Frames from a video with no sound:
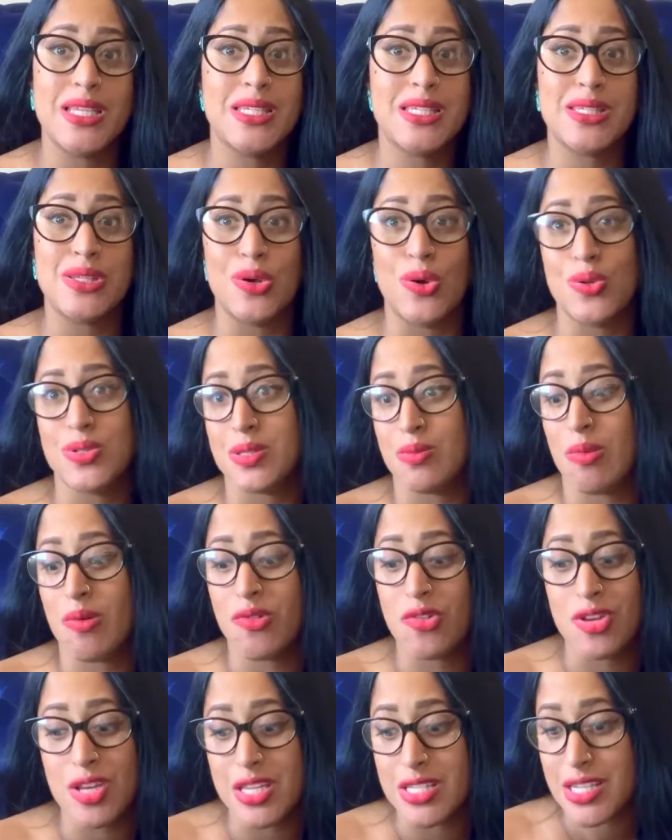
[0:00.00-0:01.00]
So some of
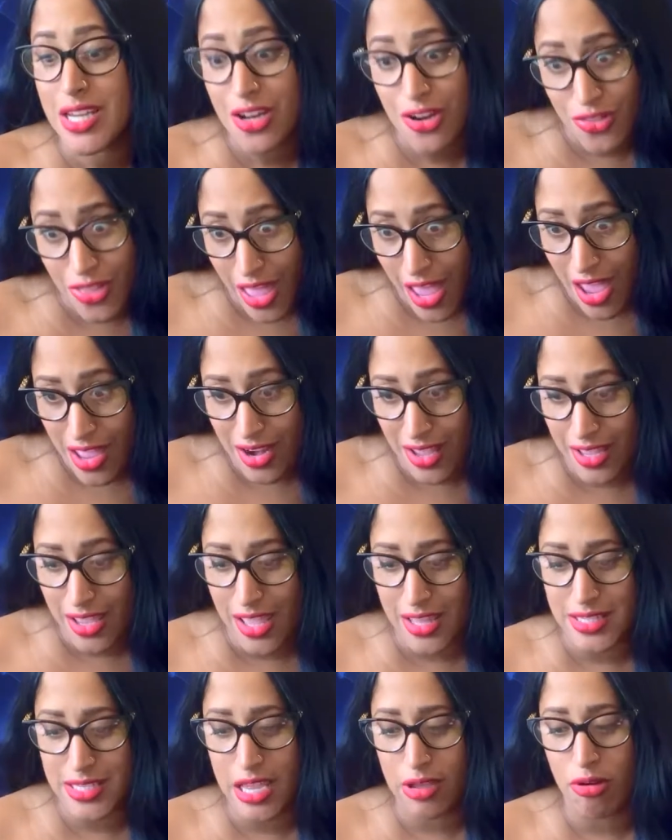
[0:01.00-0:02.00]
you need to hear that.
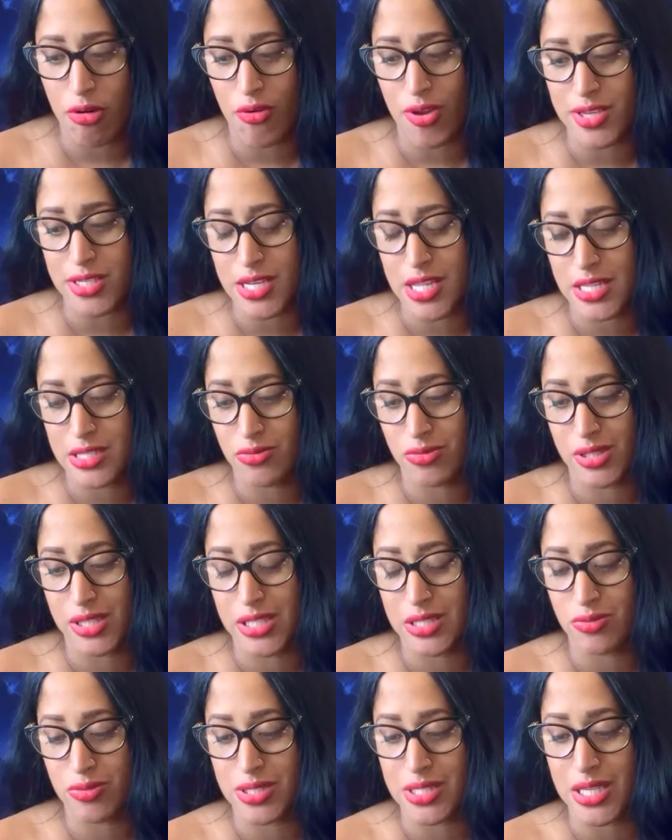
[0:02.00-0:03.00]
Again, take what resonates,
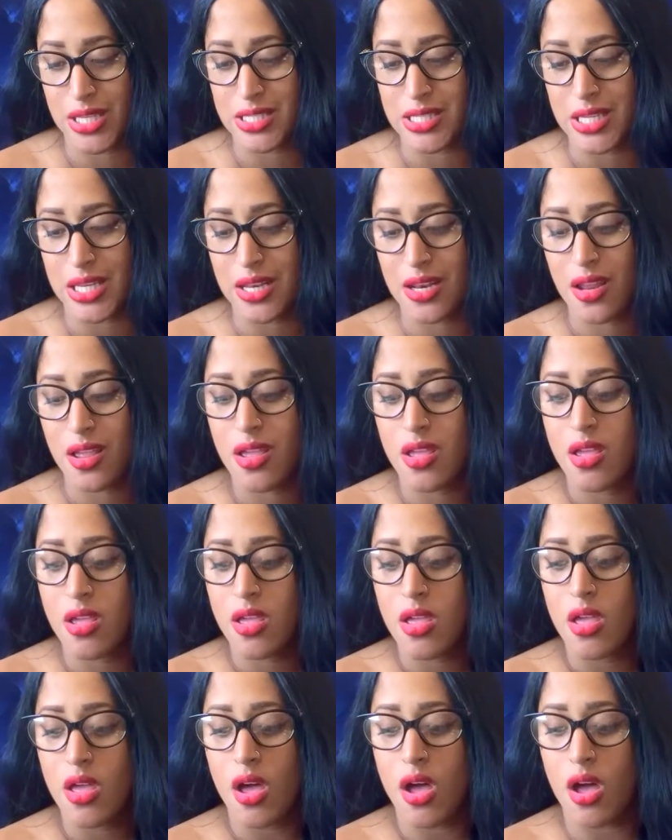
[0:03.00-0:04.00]
release what doesn't.
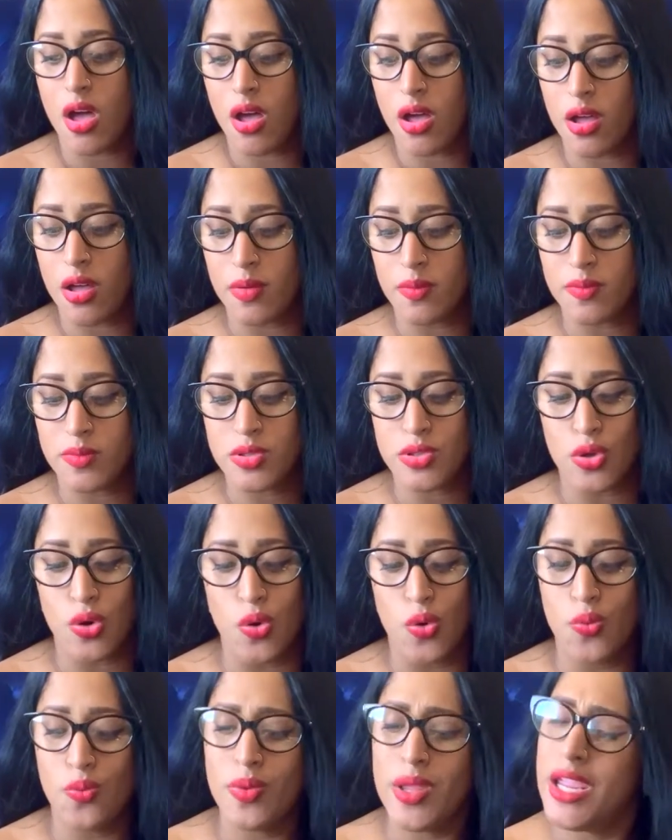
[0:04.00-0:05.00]

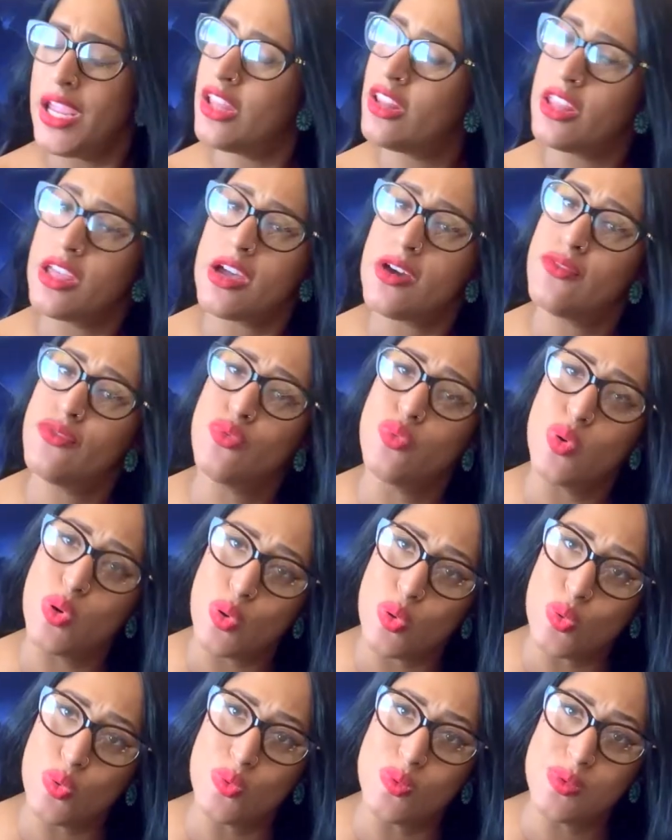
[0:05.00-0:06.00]
So healing of
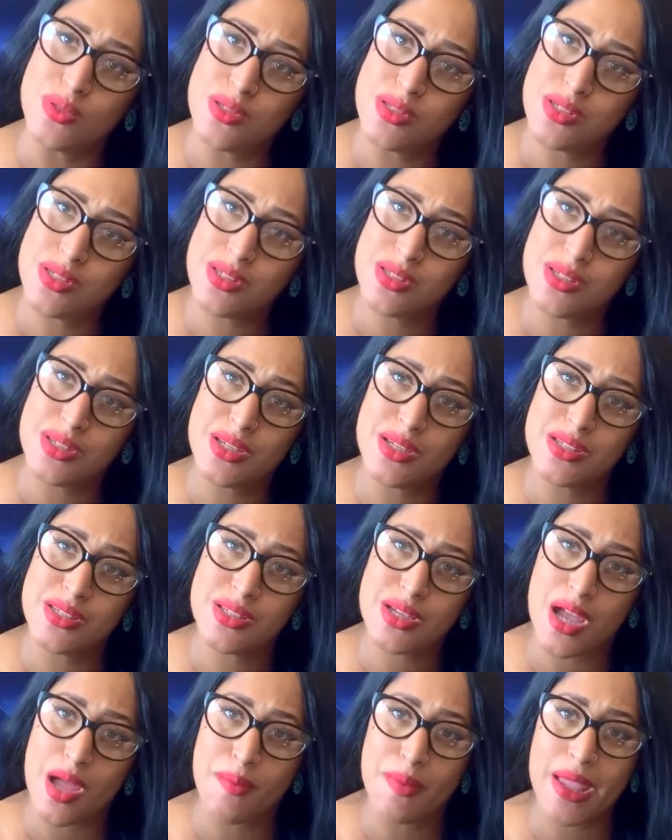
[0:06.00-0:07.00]
wounds is
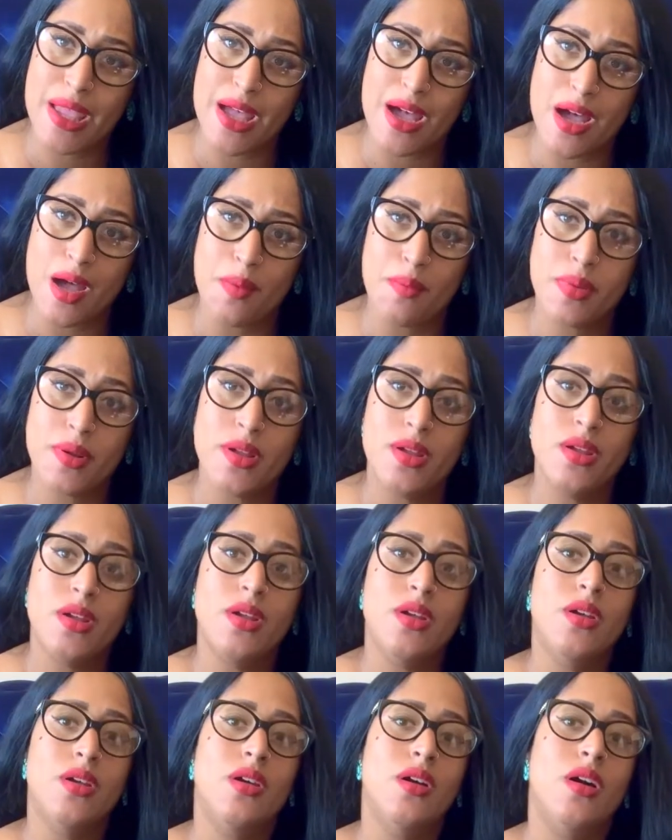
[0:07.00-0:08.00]
coming up
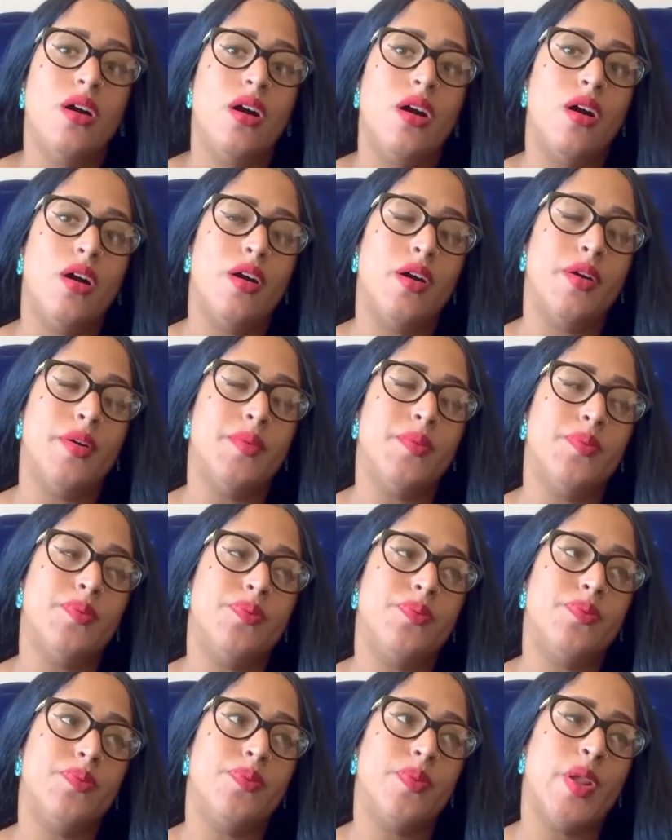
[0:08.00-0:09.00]

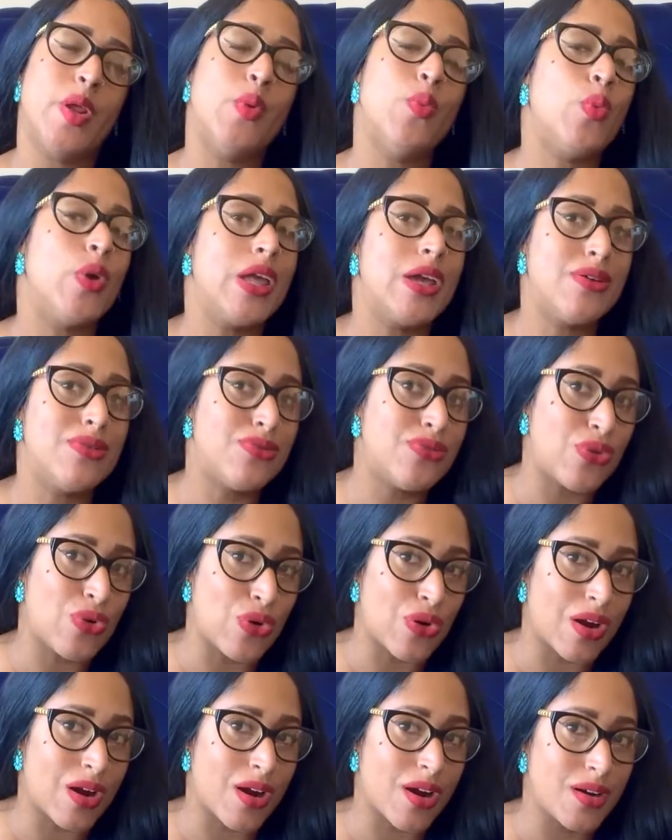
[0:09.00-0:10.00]
in week
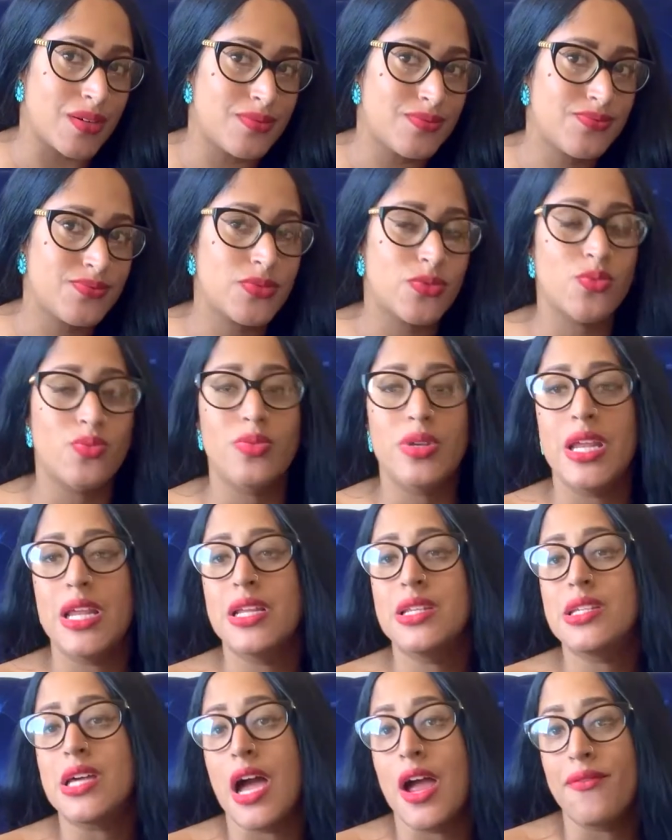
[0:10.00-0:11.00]
4.
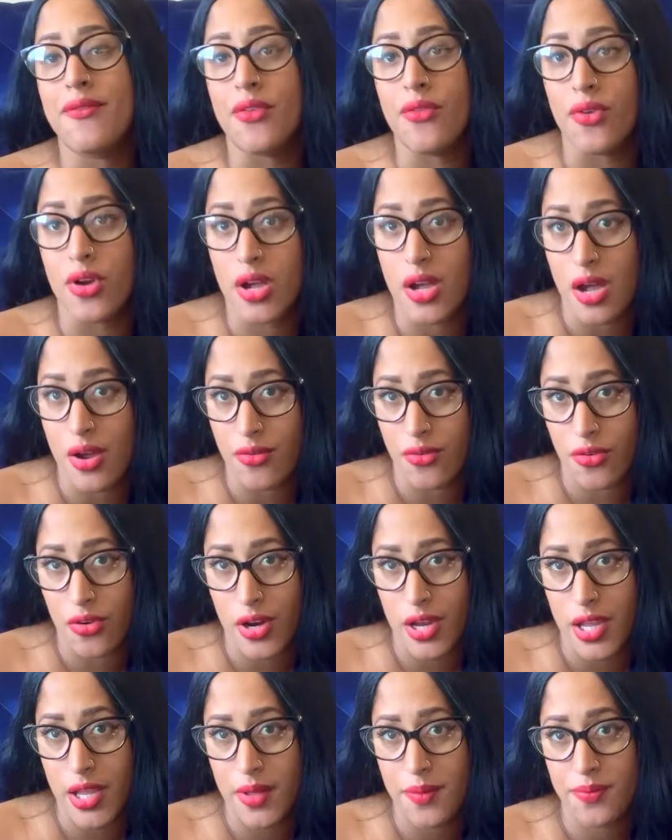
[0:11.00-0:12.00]
Need time for
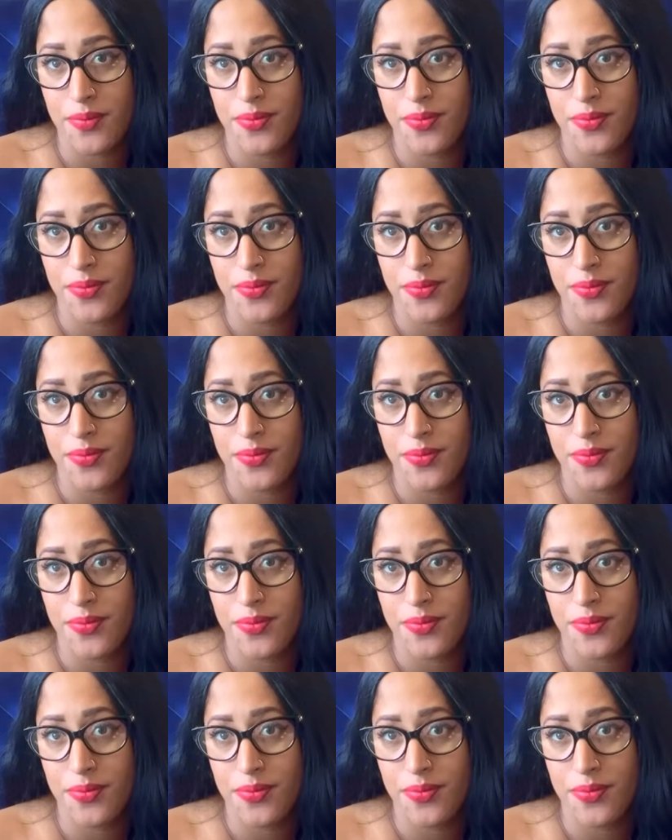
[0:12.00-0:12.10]
recovery.